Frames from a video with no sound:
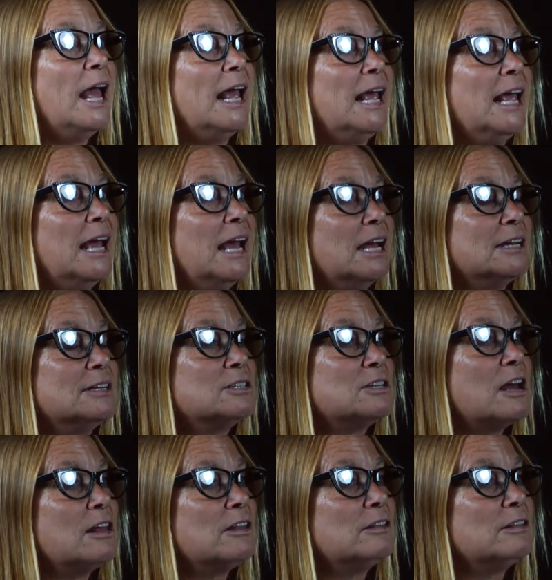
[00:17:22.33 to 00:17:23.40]
And
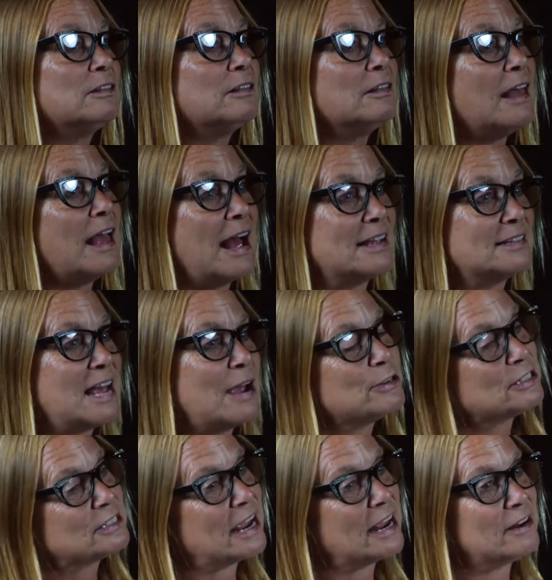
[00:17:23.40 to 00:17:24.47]
as I
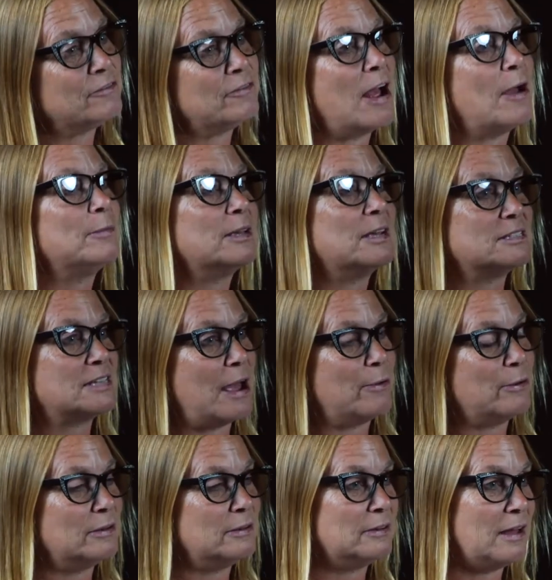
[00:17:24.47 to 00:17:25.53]
was skating around, because I
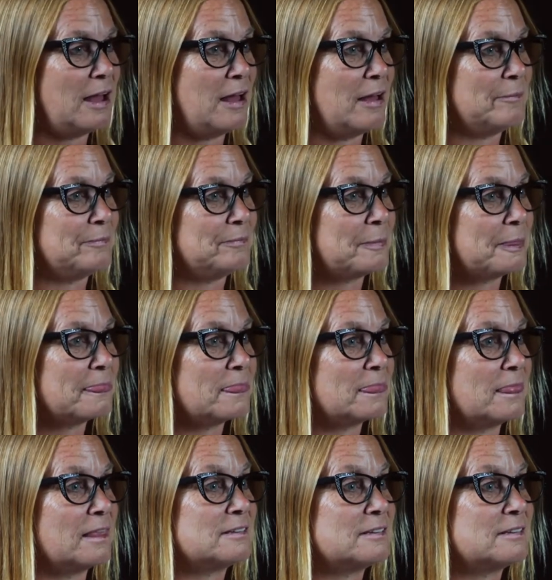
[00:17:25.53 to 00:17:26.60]
would,
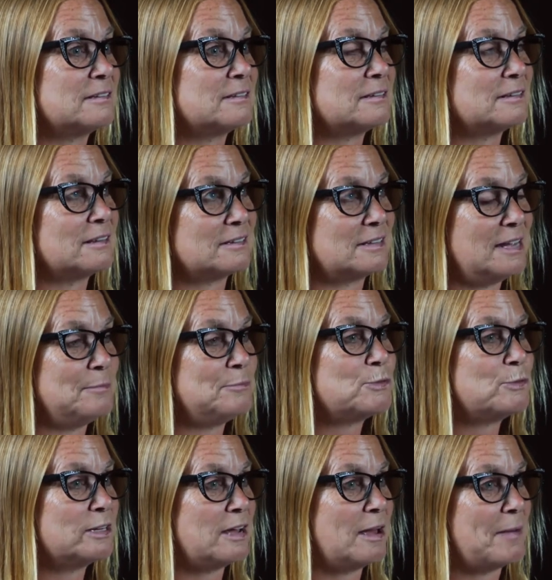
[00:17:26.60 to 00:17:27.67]
the teams
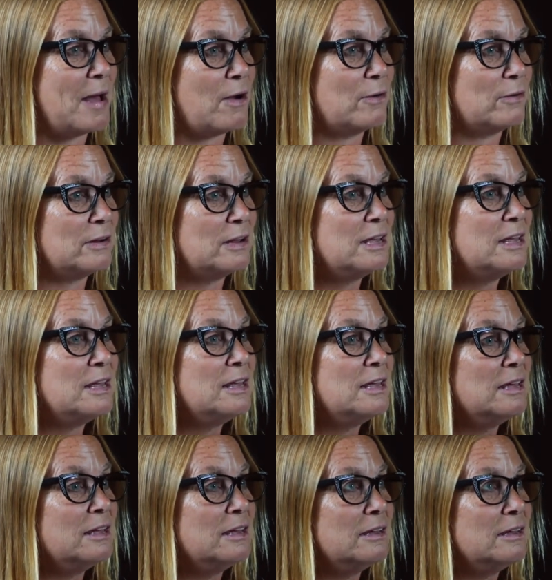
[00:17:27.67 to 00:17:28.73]
would come out,
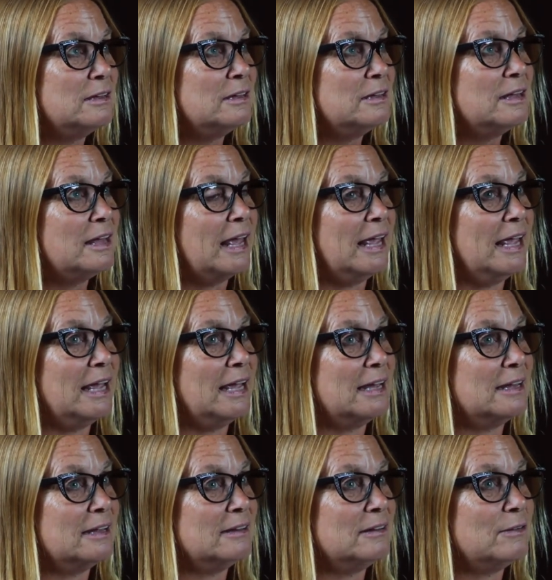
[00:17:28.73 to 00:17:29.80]

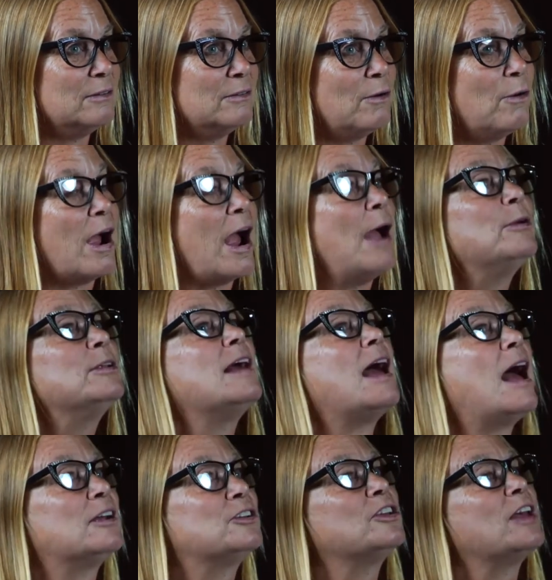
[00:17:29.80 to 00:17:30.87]
or I
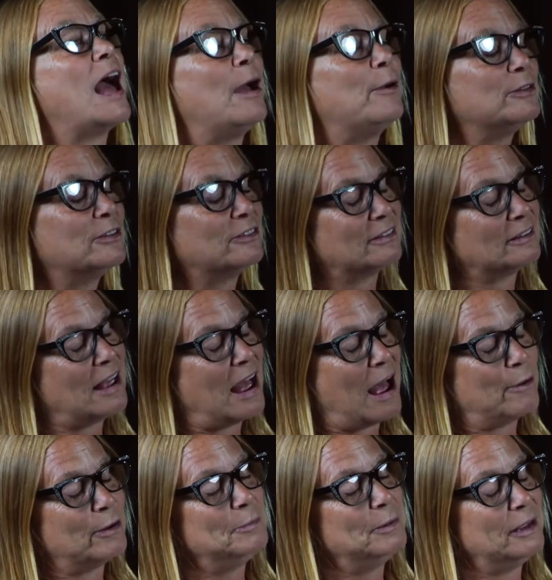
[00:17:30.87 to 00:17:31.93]

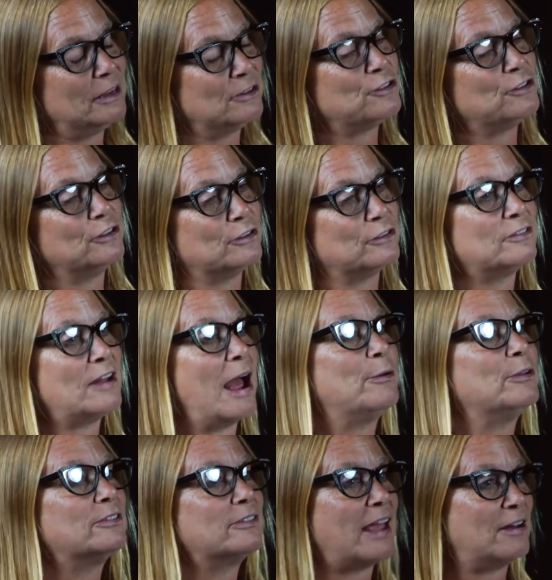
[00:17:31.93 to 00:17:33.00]
would be introduced. I
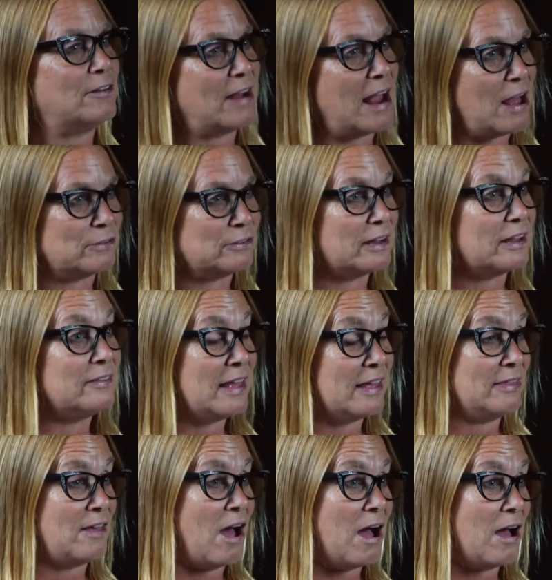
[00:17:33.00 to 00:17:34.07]
would skate around, and
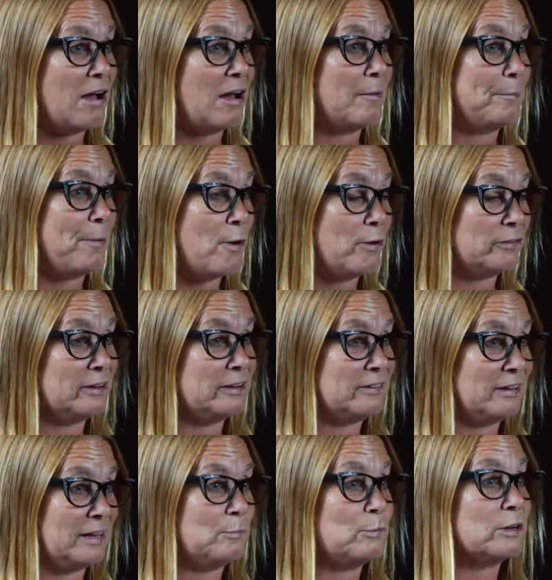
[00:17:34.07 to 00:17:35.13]
then the opposing
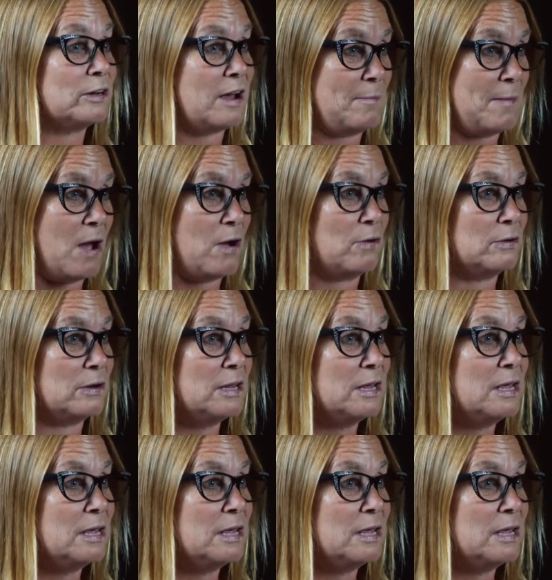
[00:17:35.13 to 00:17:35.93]
team would come out.